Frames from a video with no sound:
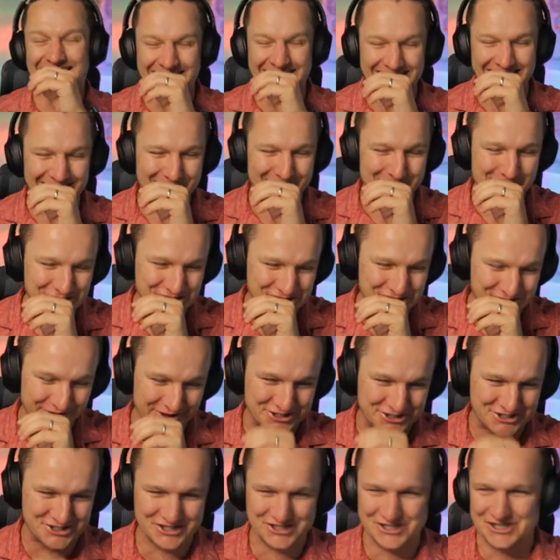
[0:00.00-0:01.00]

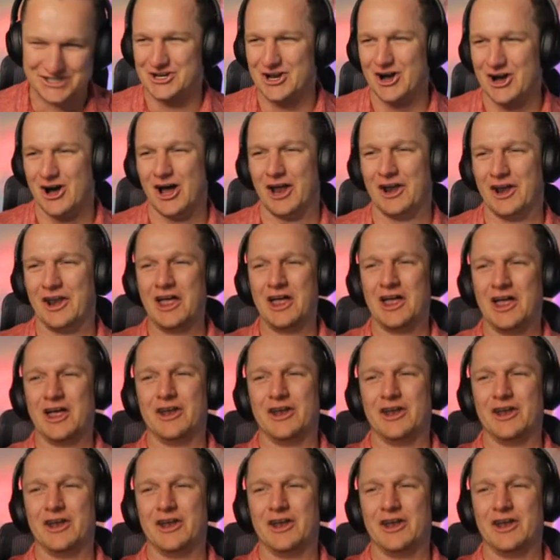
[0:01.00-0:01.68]
Mitrovic is just gone.